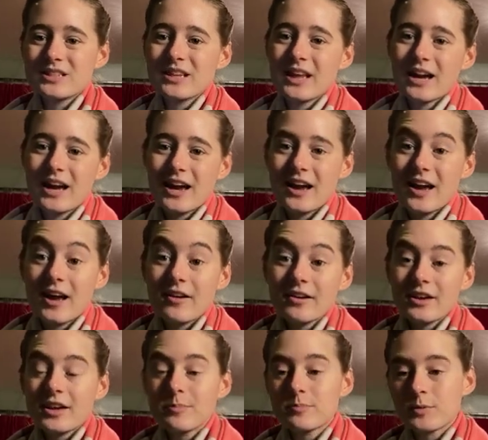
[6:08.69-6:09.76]
Like I
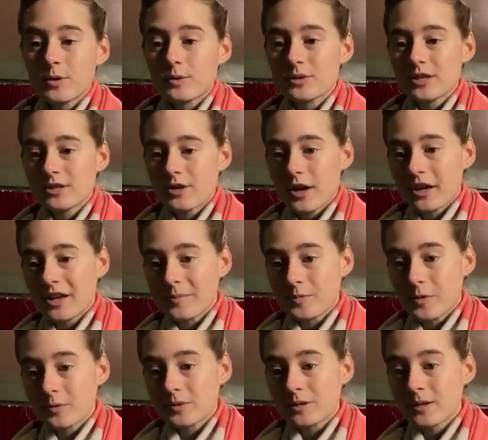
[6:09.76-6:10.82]
keep notes, I try to keep
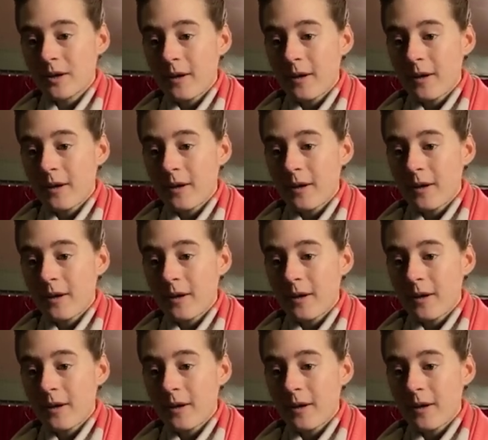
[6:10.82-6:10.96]
notes.